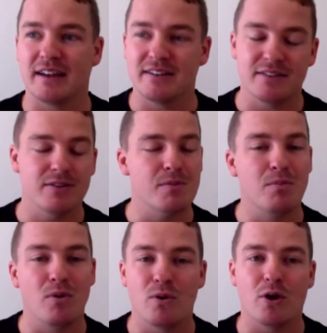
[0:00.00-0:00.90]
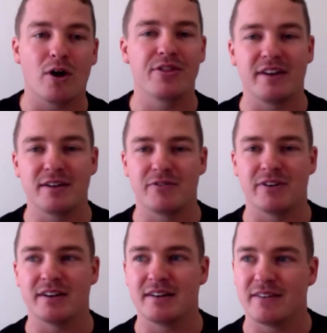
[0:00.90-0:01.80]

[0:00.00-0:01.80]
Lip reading: And the more I think of it,